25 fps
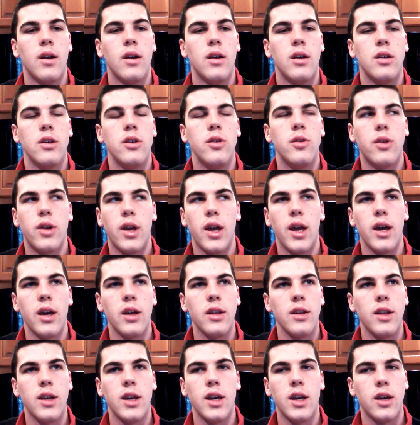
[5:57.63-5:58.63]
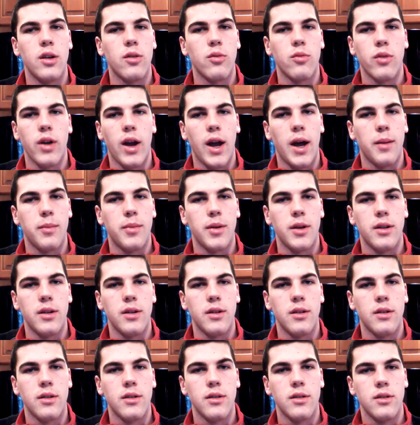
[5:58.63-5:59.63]
You can't hit Rabbit.
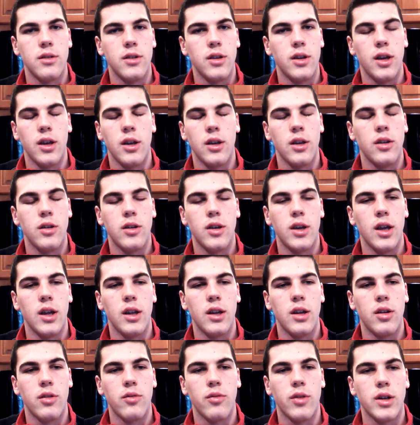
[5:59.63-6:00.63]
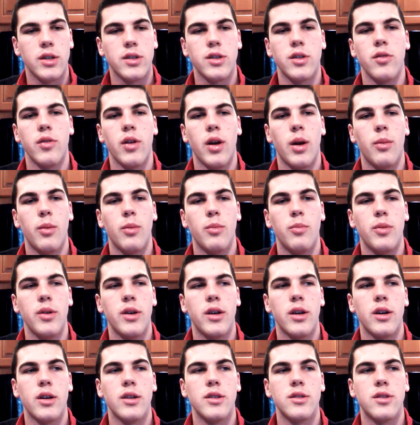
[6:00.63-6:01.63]
You can't hit Rescue Rabbit
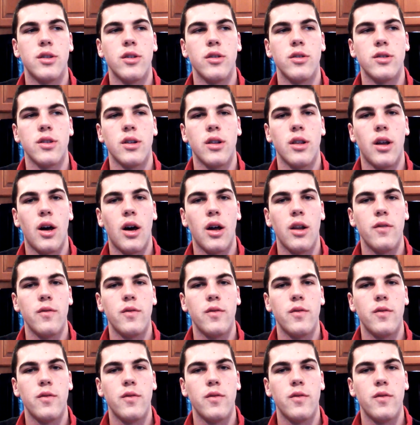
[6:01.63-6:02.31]
because there's a lot of